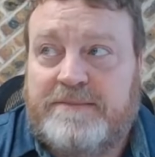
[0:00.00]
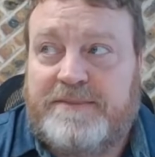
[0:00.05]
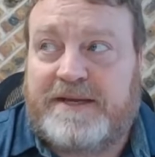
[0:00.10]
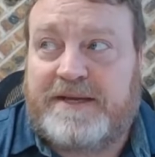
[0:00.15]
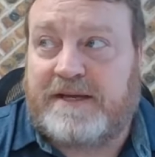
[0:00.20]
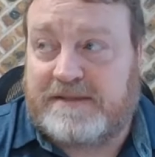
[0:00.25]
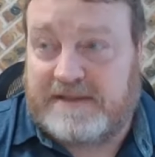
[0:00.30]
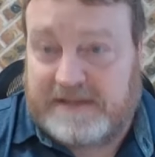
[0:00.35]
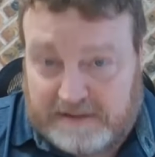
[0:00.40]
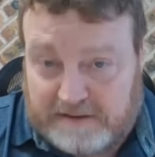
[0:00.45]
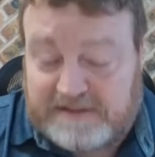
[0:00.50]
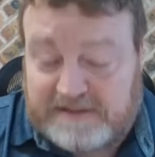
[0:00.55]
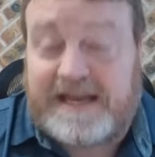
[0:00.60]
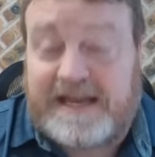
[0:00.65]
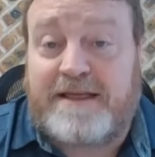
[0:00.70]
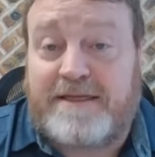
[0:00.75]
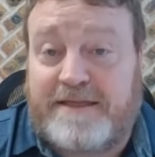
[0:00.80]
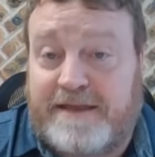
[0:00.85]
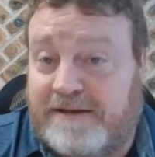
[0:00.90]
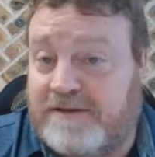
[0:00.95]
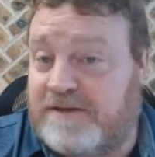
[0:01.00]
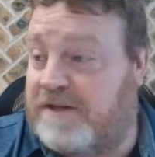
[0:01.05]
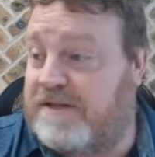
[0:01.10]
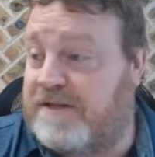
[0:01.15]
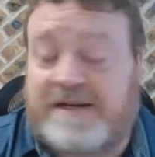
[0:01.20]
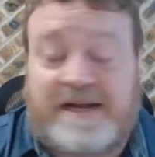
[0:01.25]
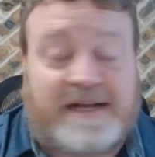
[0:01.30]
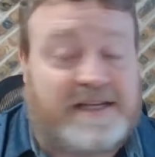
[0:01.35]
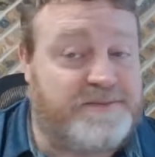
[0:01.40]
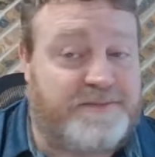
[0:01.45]
because it'll say things
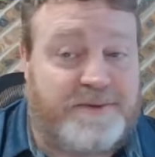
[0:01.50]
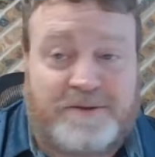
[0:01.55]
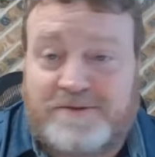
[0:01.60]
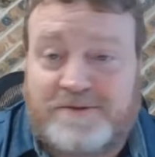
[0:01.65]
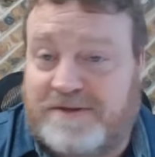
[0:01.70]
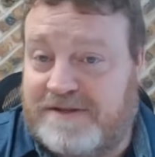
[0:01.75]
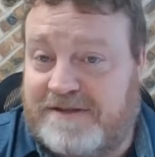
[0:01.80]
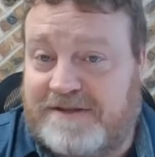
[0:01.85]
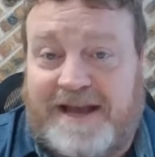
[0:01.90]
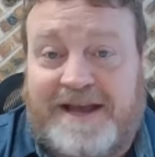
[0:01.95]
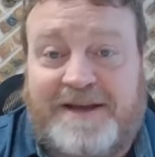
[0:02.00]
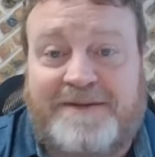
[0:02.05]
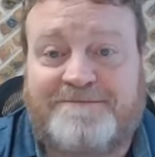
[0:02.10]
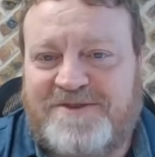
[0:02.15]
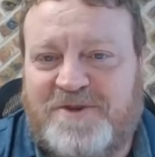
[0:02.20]
it's not supposed to say.